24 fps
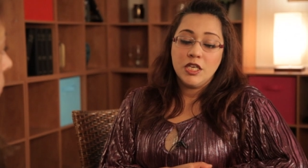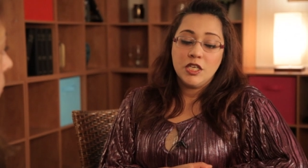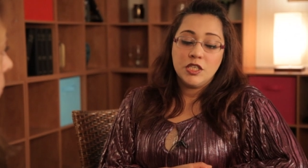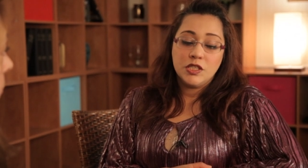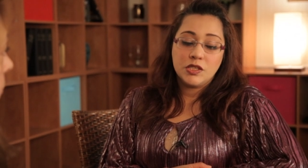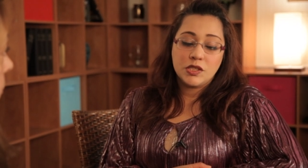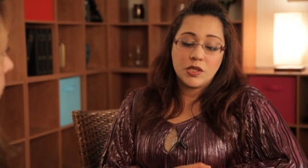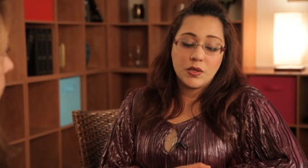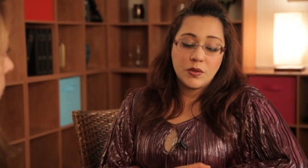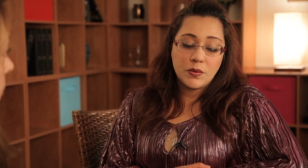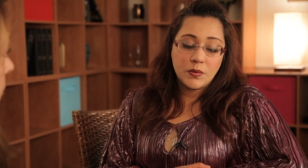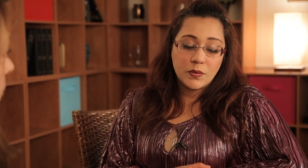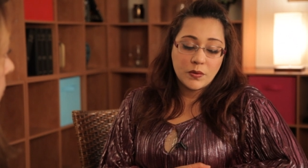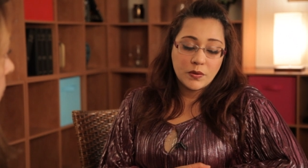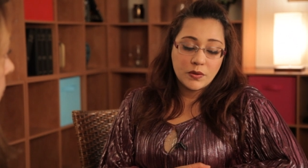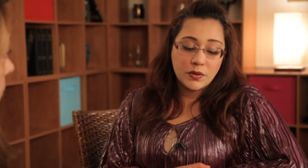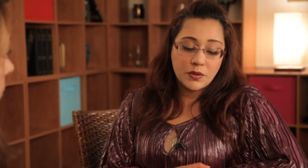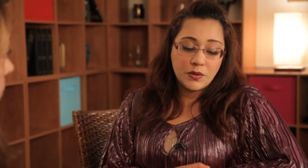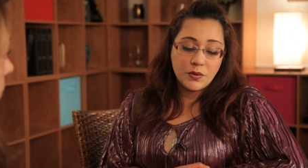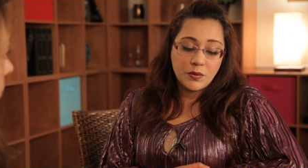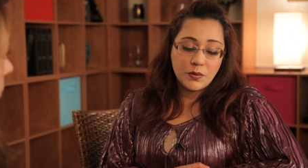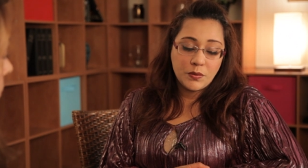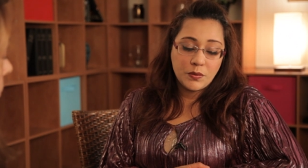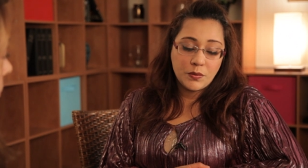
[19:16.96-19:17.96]
So
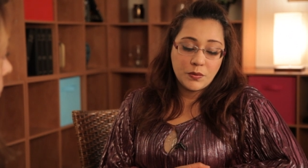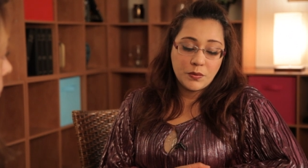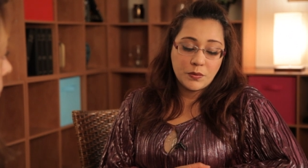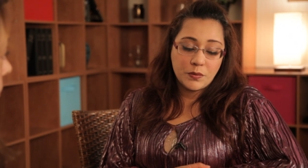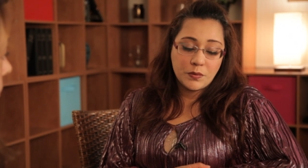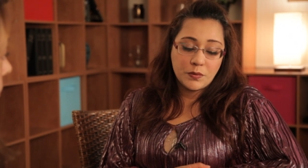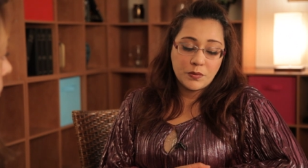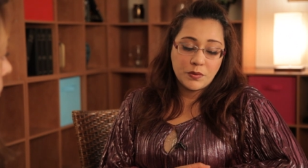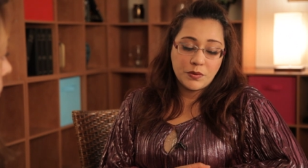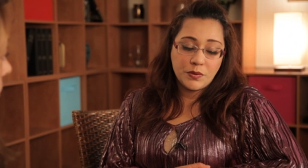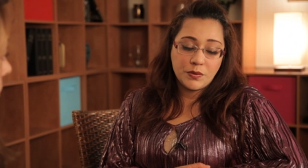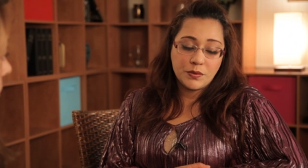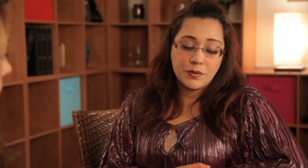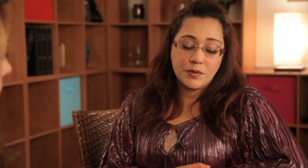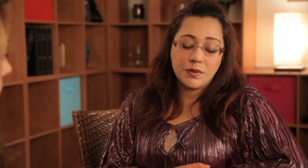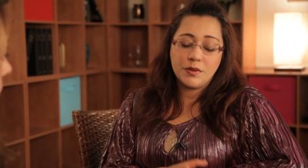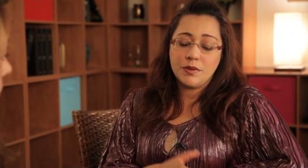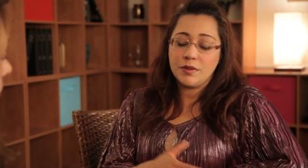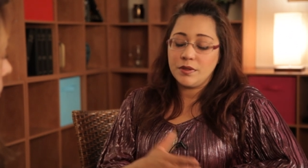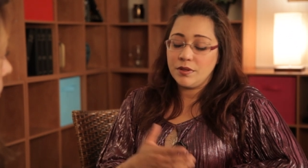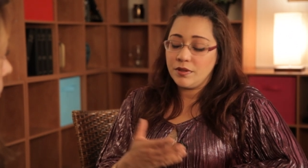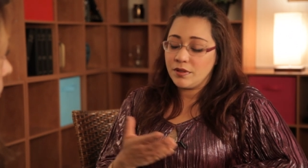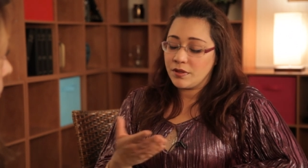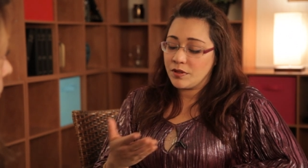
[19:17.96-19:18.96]
you
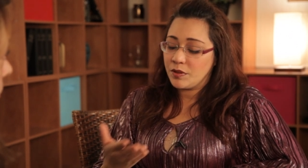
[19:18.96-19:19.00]
know,